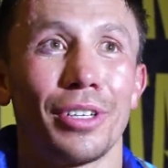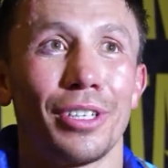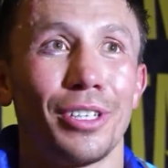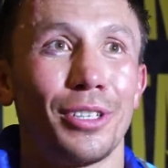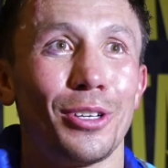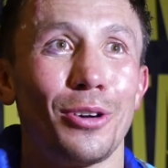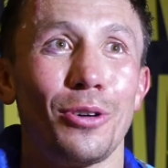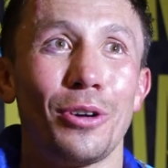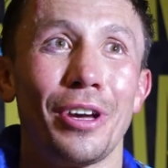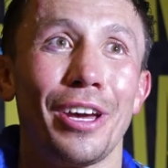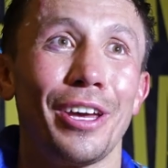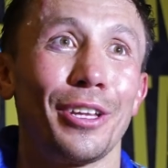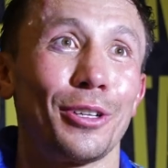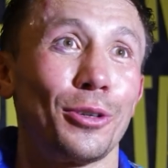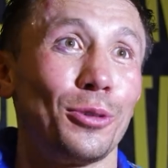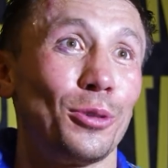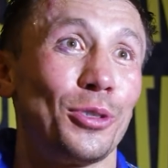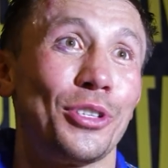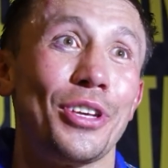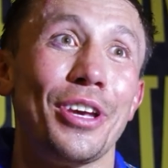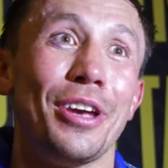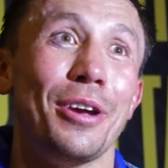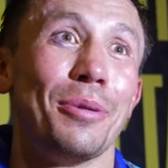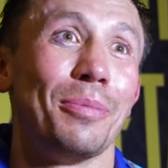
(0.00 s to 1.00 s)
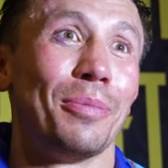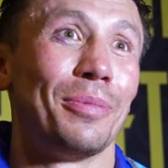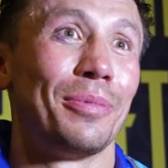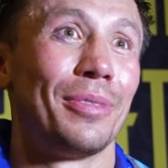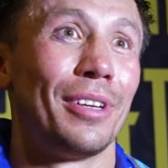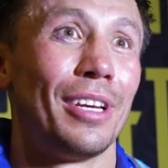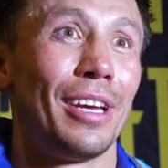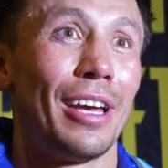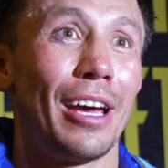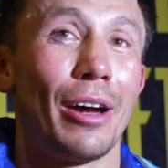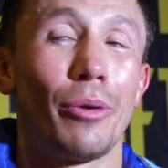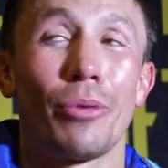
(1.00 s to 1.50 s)
you know, and good team
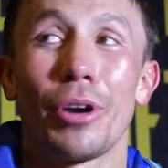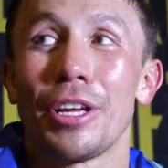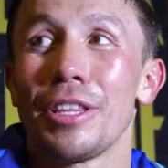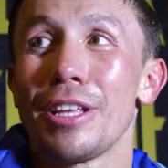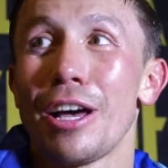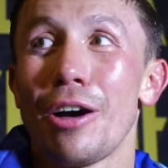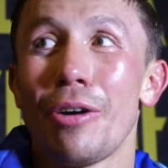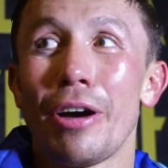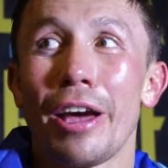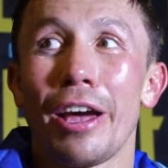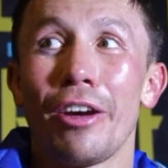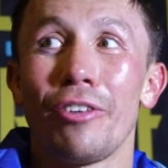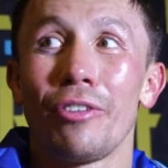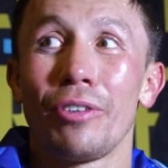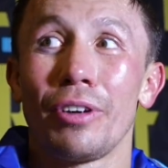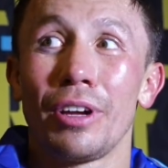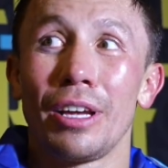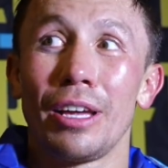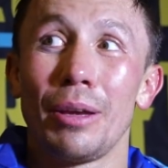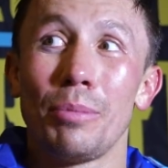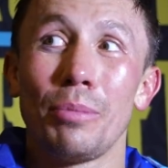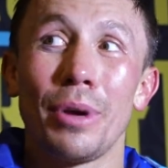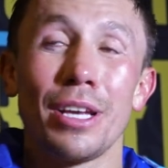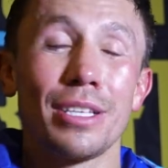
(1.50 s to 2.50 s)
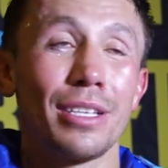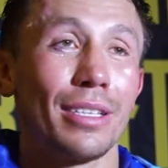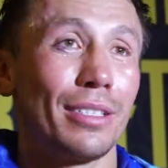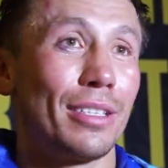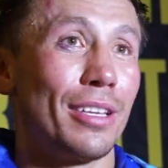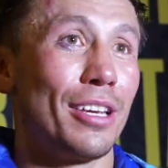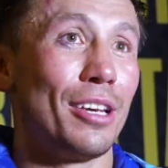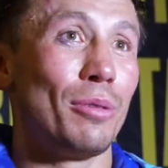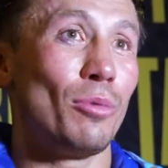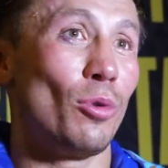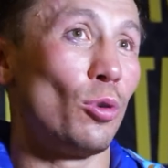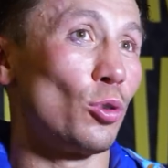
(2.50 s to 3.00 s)
Right now I have amazing
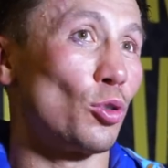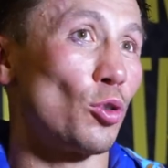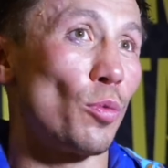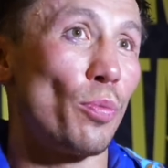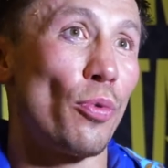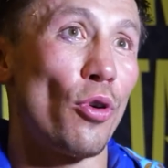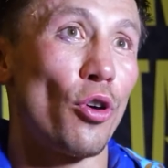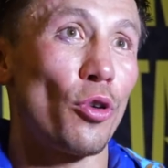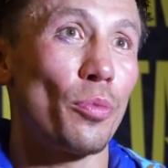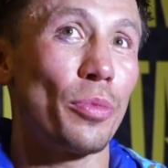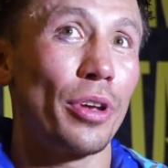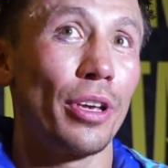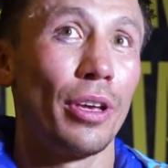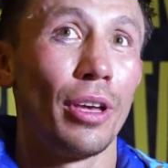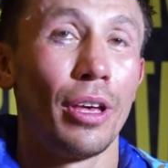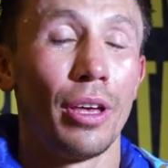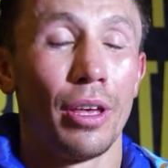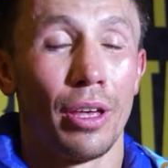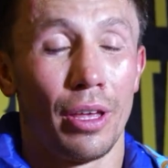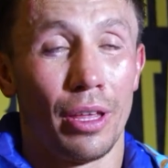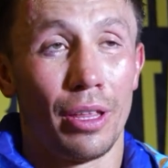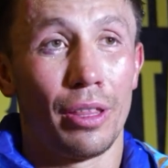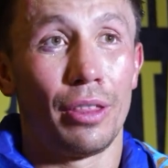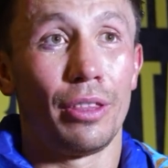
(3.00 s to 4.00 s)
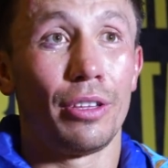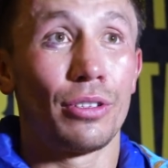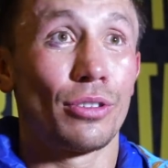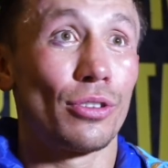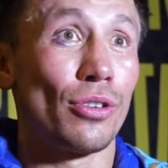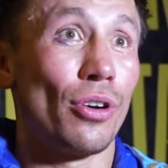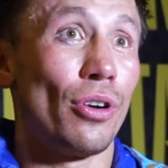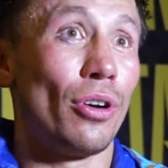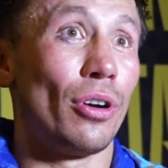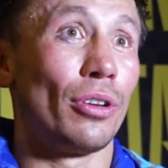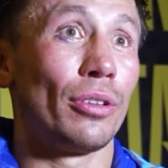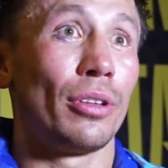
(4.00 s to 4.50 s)
team who support me,
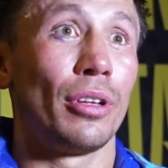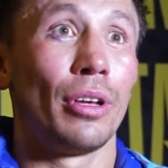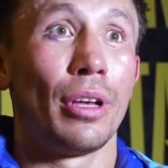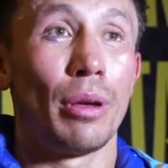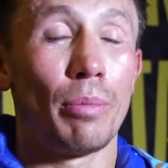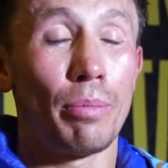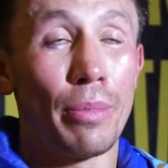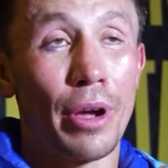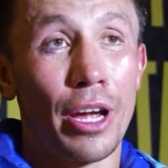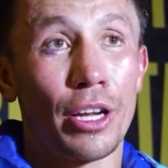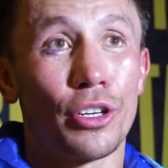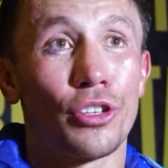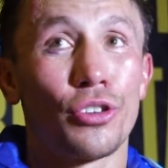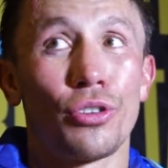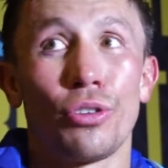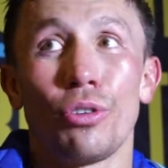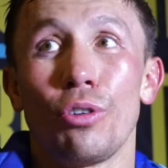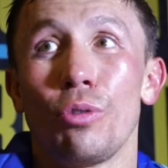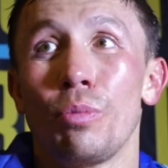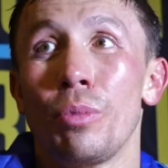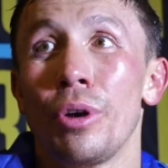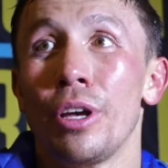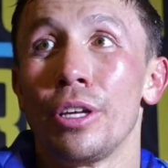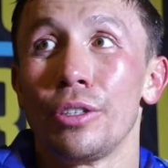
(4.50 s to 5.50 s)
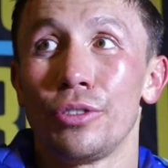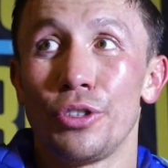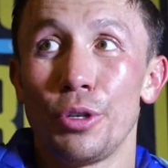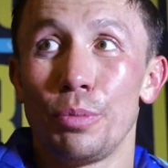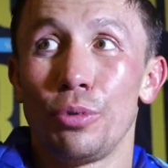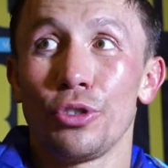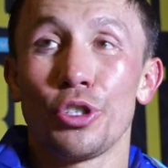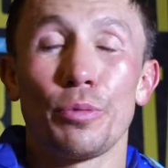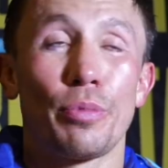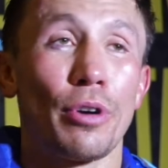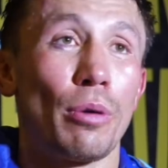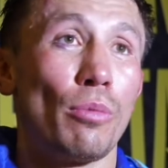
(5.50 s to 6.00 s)
DAZN, matchroom,
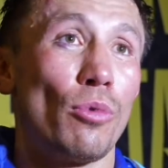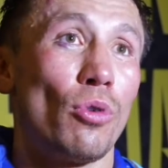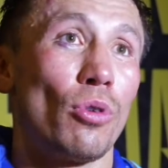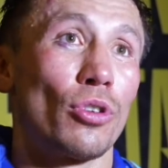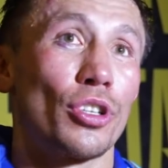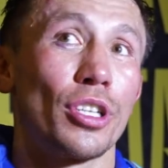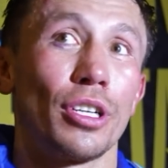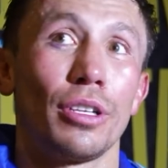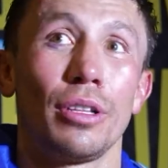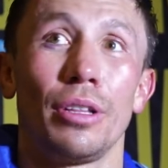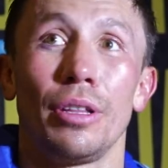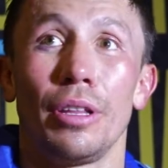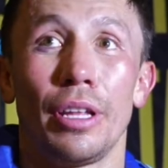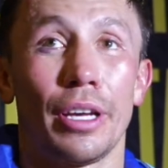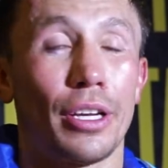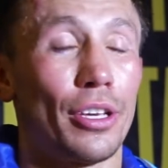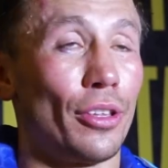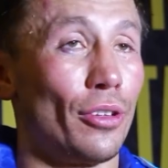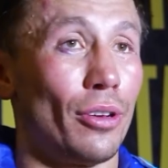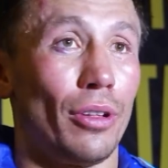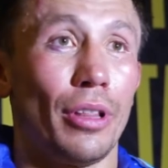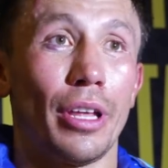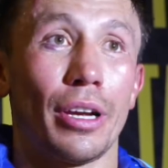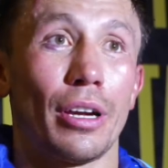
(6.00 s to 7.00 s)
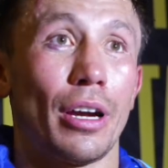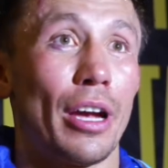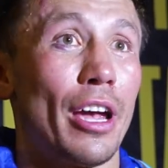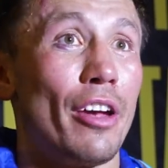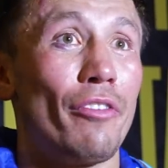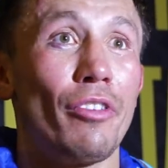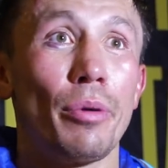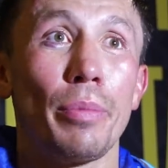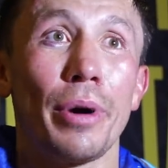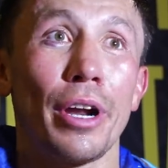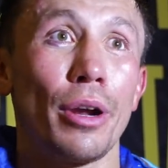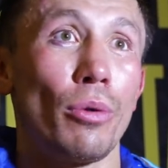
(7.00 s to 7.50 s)
triple G promotion, like you know, like
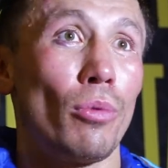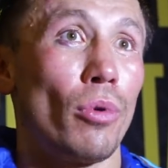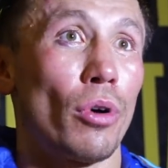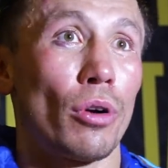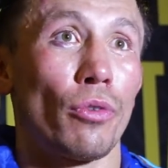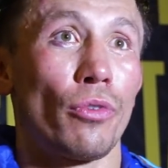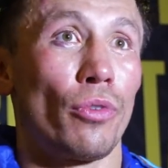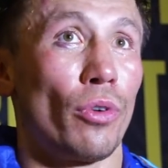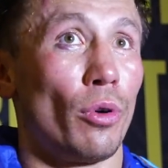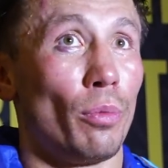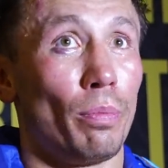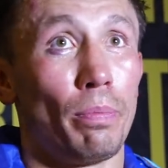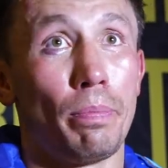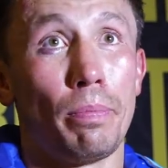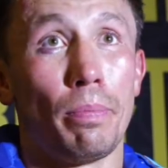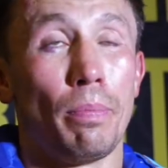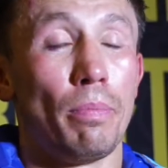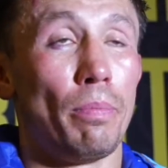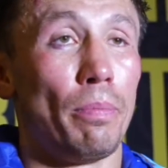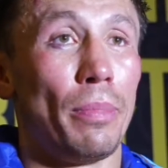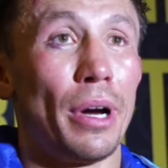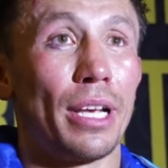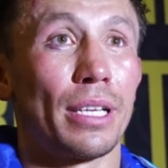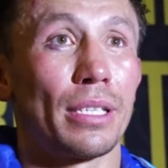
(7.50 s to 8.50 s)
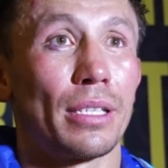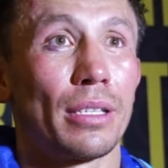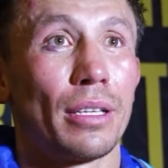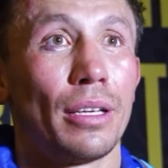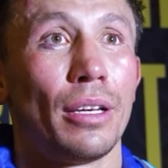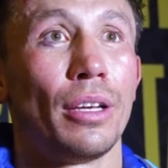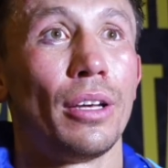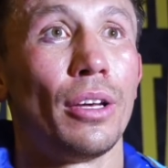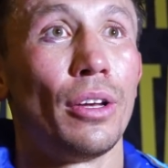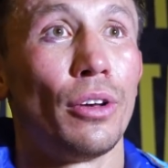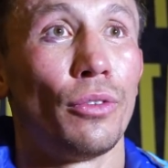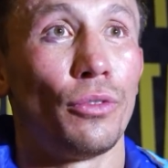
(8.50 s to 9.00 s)
everybody work for best
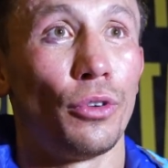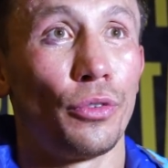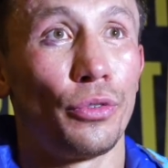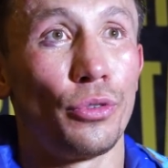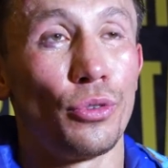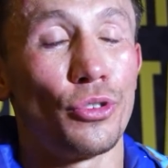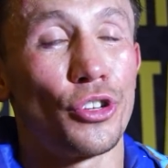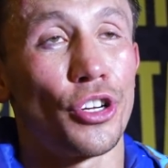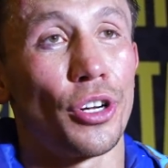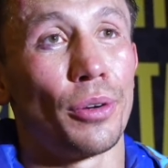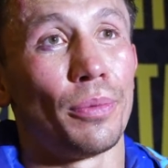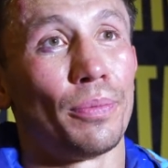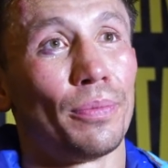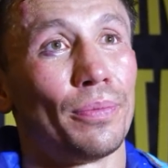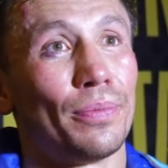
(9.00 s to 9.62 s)
for future.